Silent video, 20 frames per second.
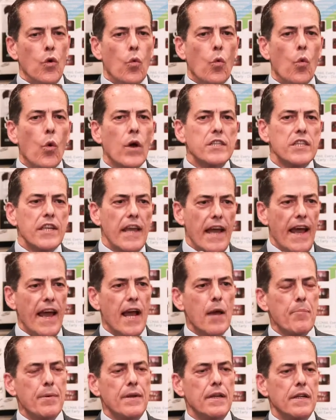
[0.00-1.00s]
What's
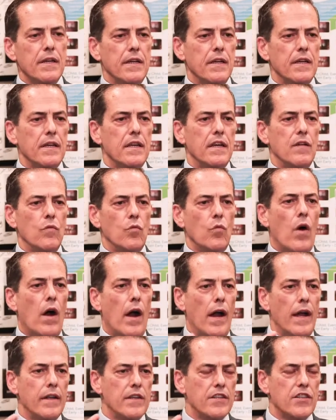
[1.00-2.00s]
happening and
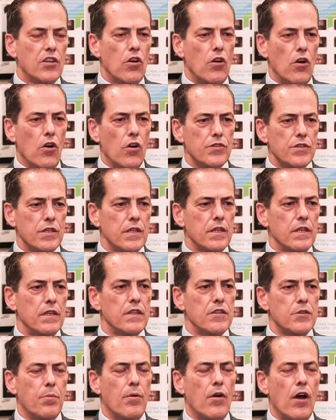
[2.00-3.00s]
why it's causing
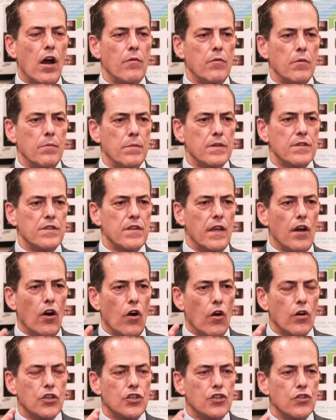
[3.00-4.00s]
this problem is that
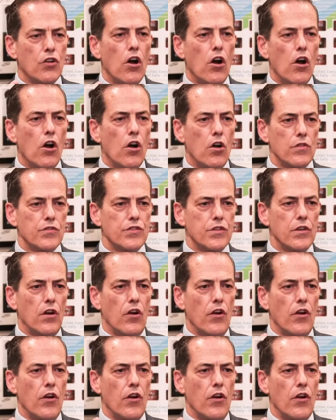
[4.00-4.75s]
our jaws